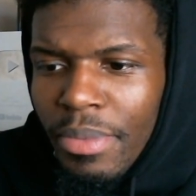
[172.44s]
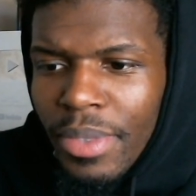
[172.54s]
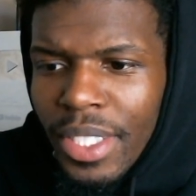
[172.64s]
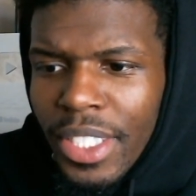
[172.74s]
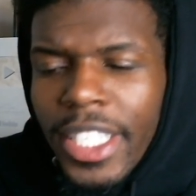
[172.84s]

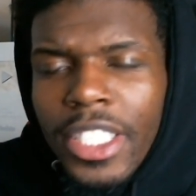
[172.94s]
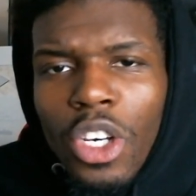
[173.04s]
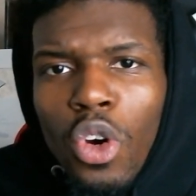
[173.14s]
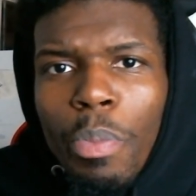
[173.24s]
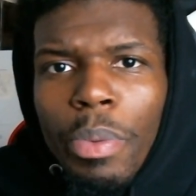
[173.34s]
She's
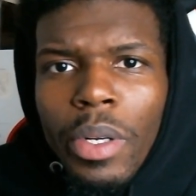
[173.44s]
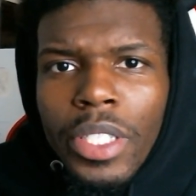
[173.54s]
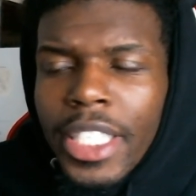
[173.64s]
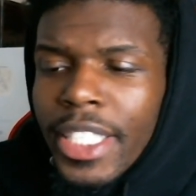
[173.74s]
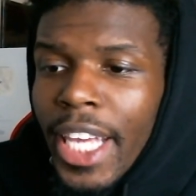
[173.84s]
a hooper.
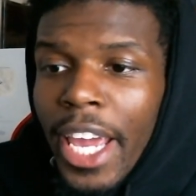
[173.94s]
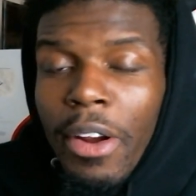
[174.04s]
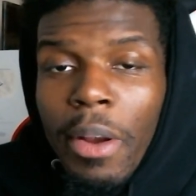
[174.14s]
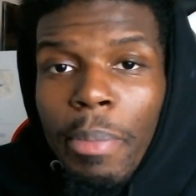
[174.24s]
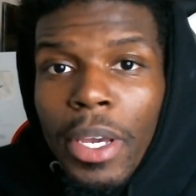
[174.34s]
She's an
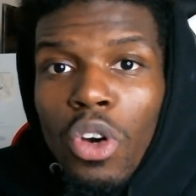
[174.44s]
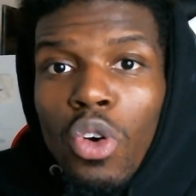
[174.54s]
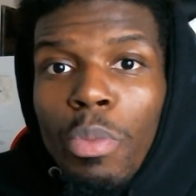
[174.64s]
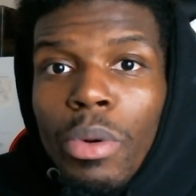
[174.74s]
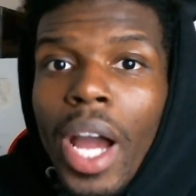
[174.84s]
Arabic
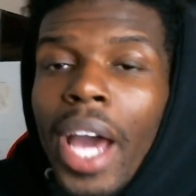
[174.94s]
hooper.